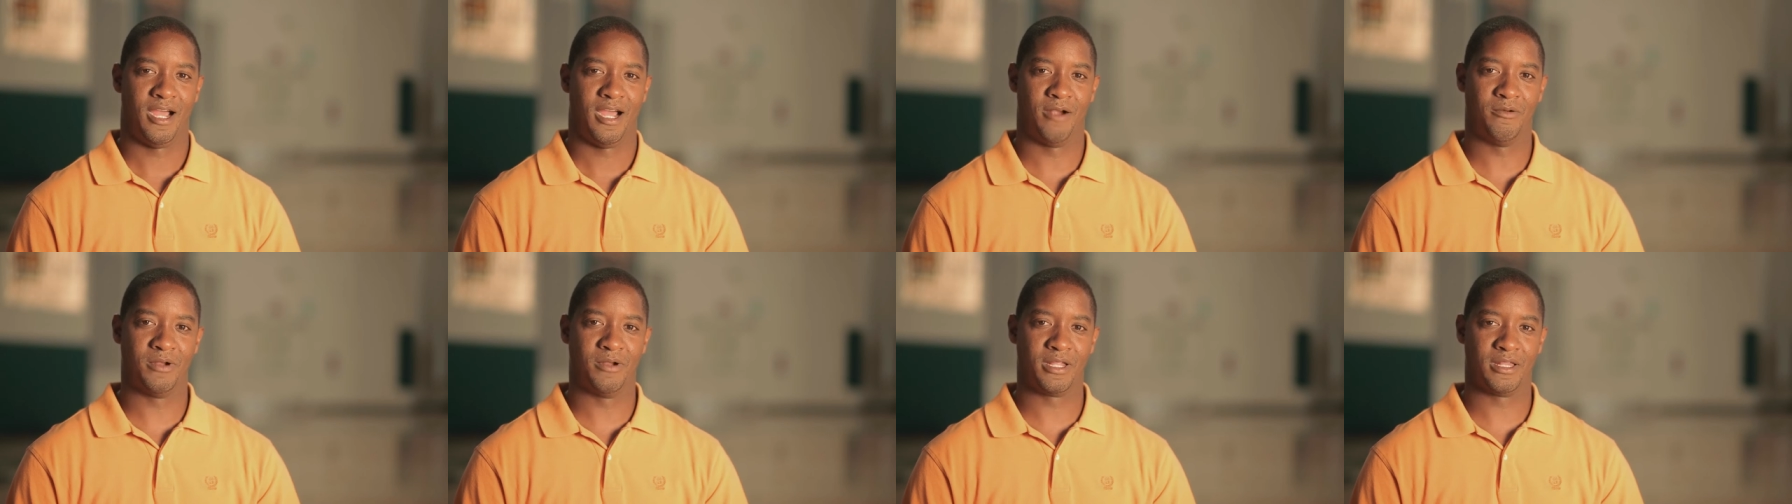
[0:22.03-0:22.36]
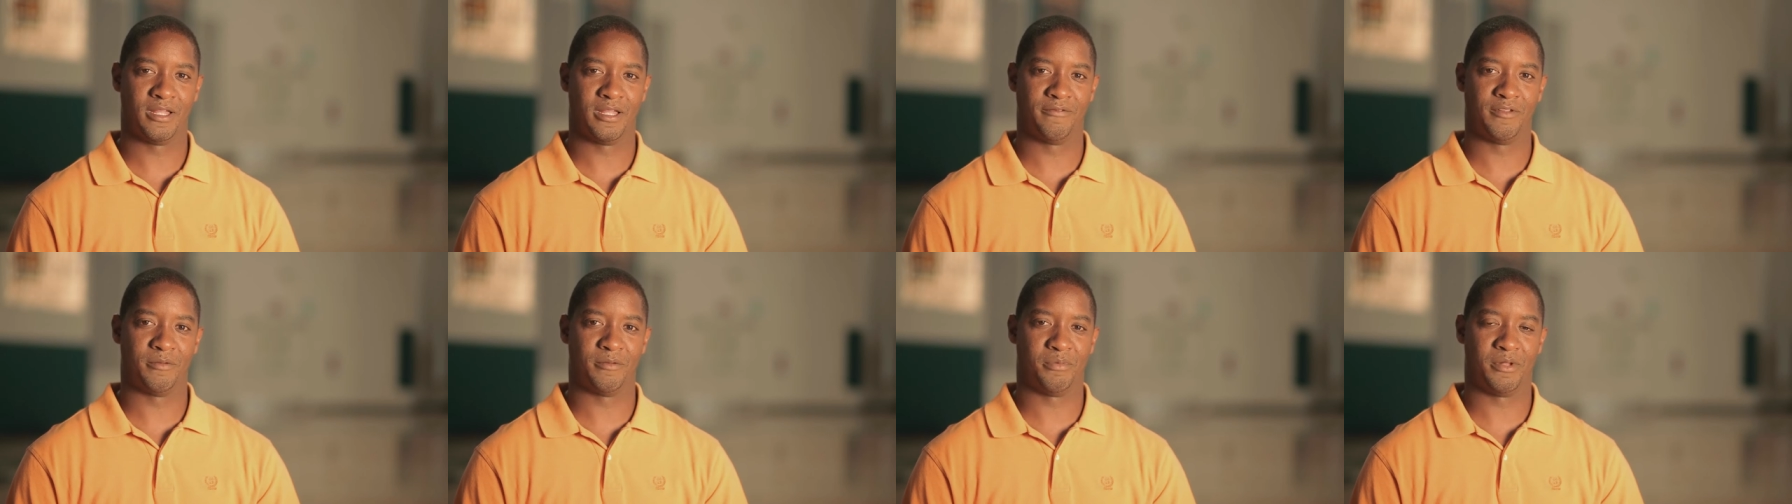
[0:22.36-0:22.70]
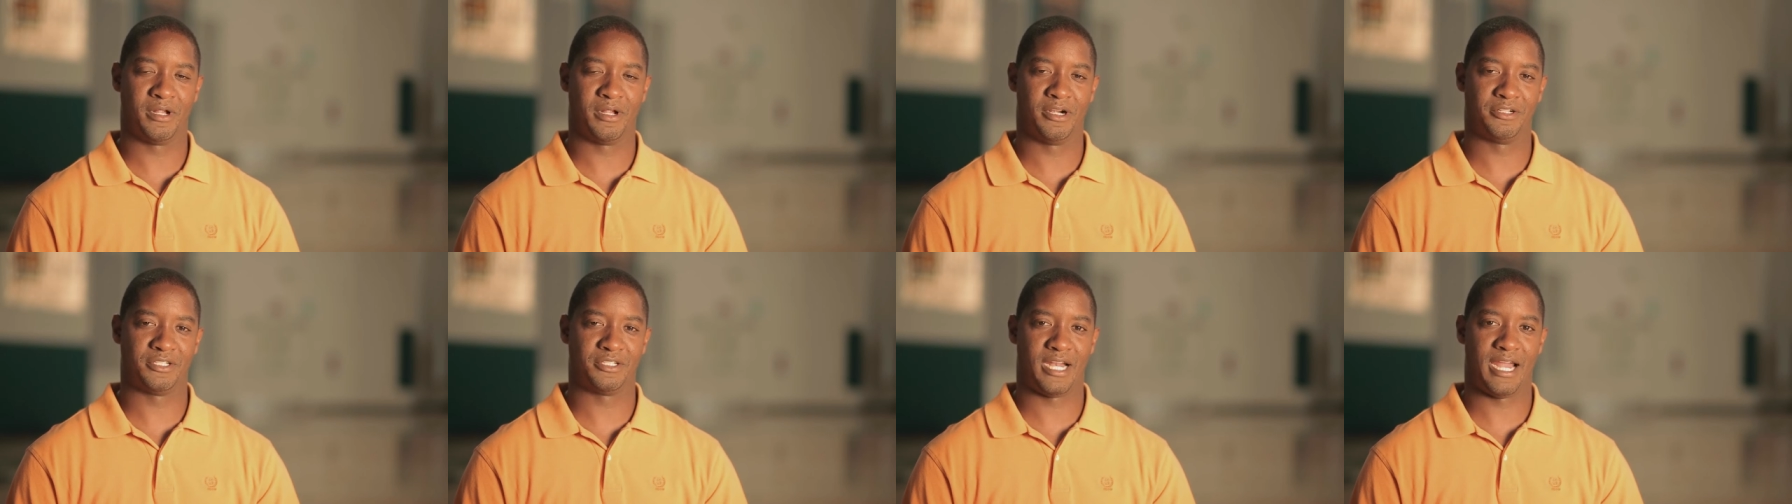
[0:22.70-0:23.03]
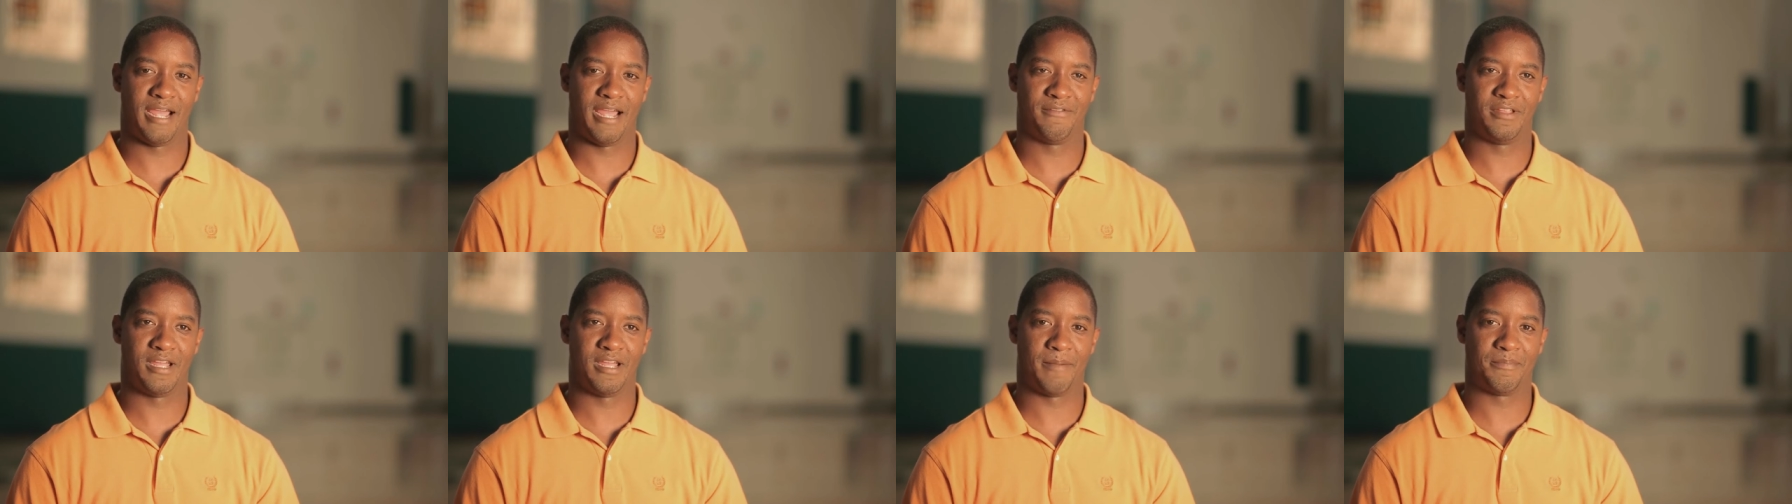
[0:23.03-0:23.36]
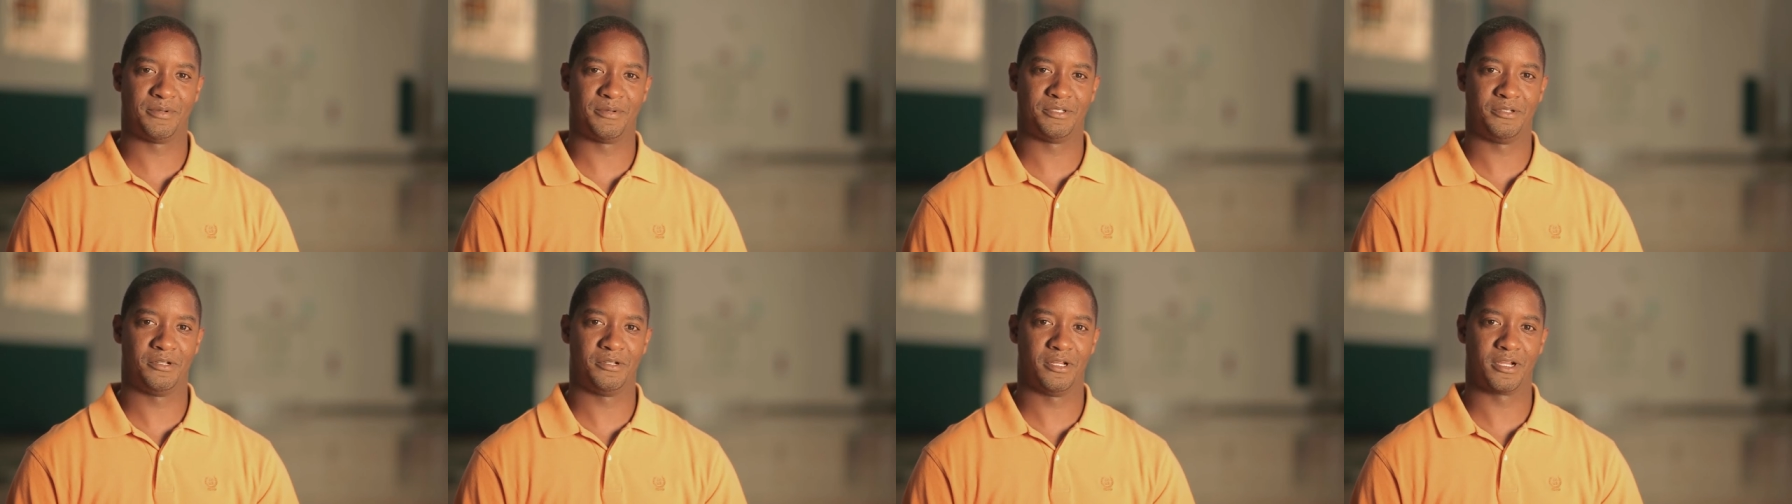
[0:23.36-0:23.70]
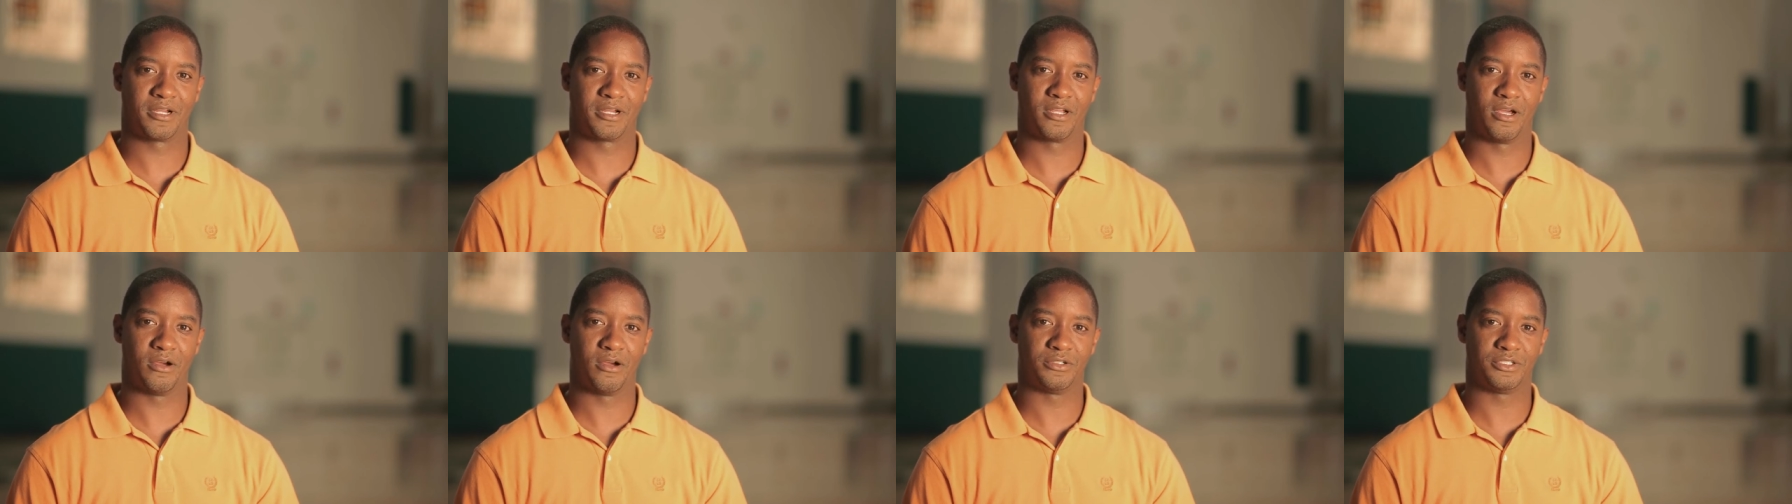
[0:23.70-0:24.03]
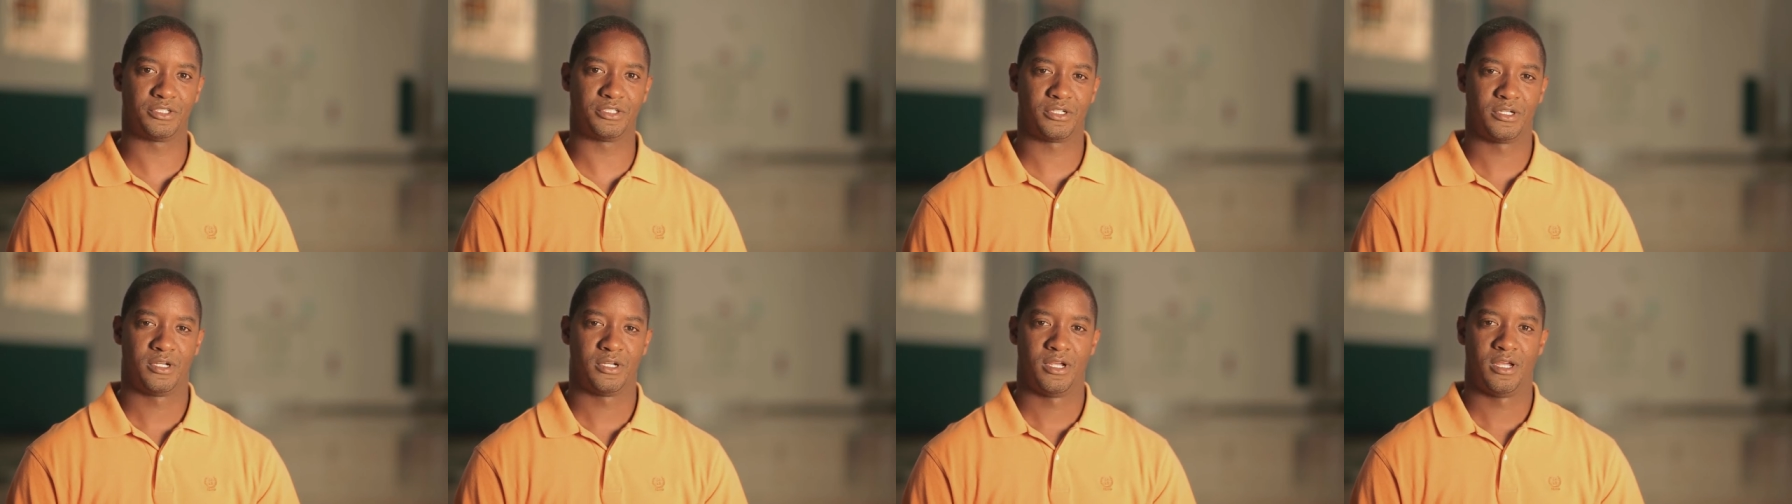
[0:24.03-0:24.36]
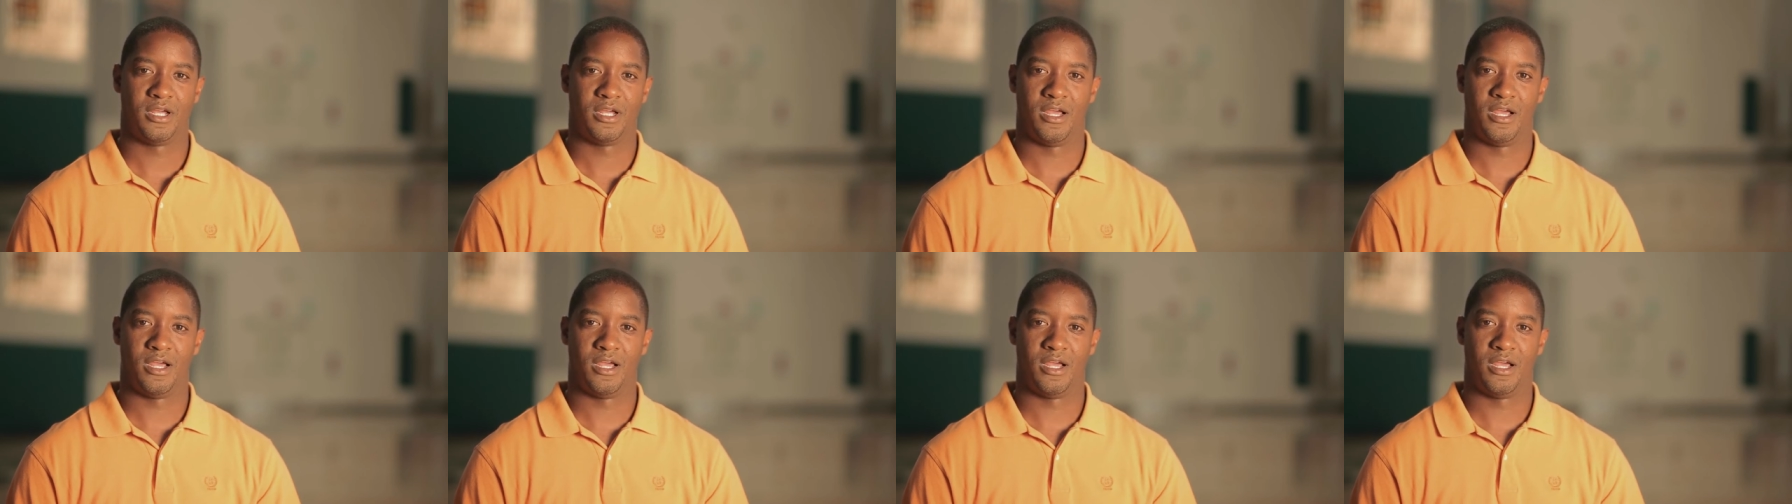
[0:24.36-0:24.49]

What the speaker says: I really love the players that I have the opportunity to coach.